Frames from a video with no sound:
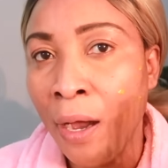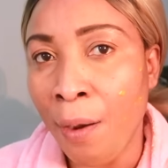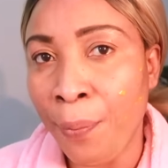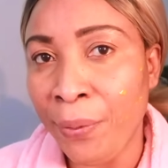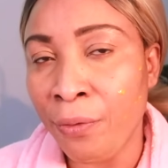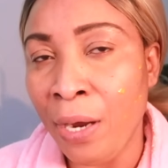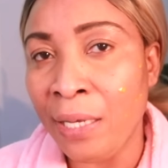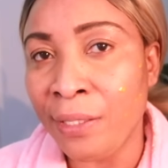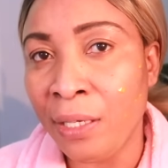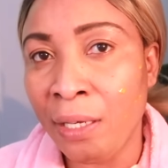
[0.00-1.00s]
Upon
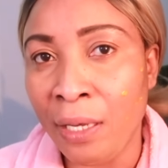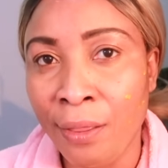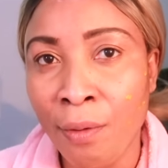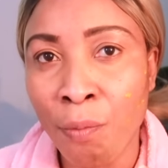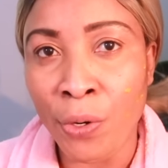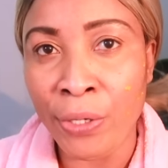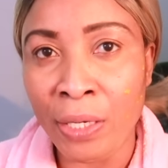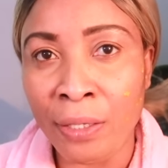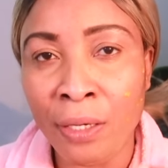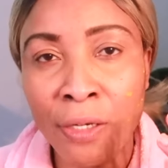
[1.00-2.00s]
arising in the
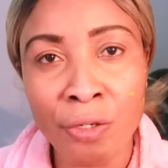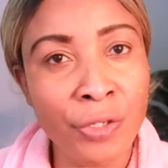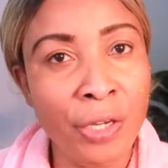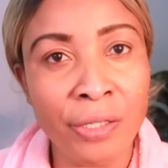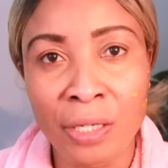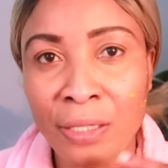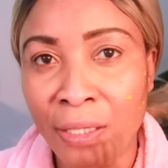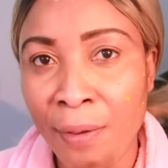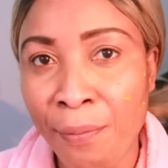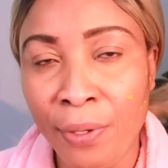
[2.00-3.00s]
morning, you just
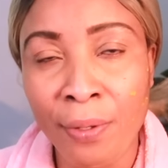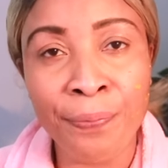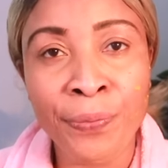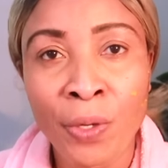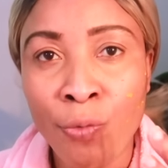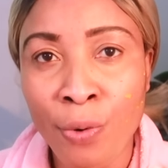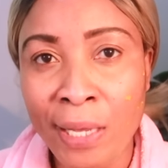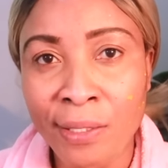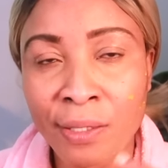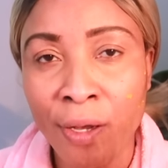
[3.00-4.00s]
simple
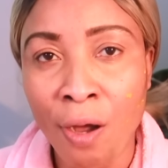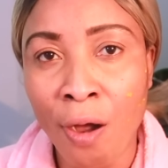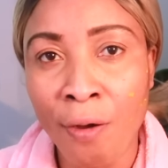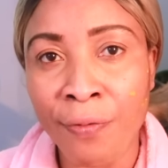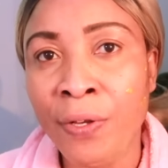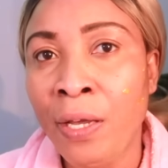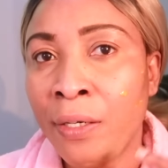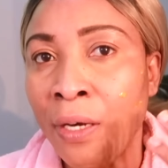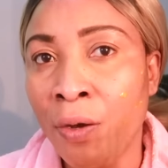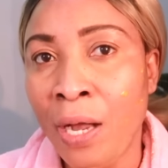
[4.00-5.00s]
rinse off.
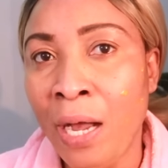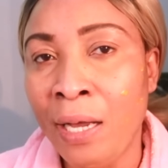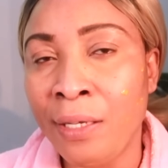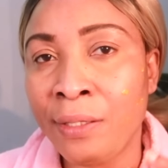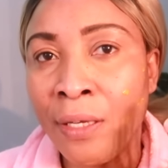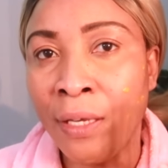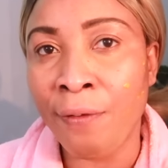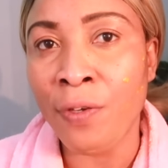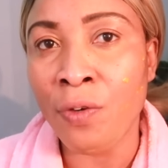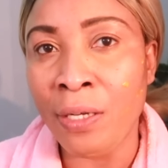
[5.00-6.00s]
Now guys,
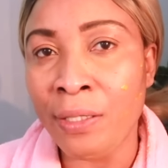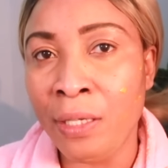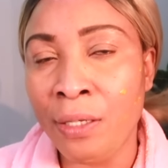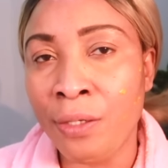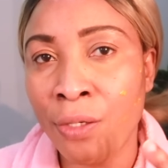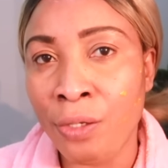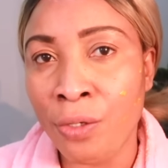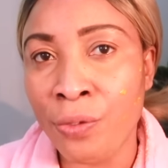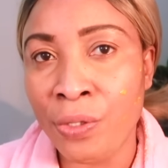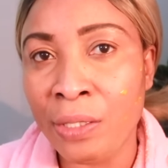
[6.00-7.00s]
if you continue to
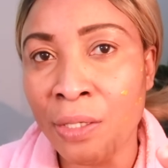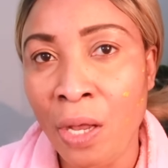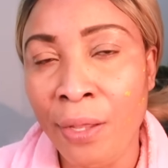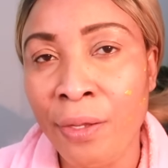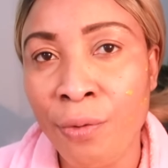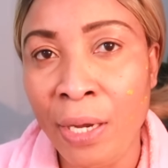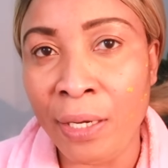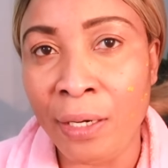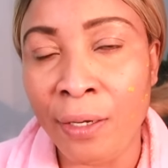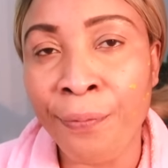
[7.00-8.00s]
use this on a
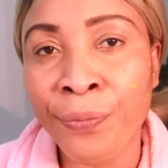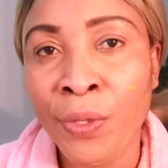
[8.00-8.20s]
regular,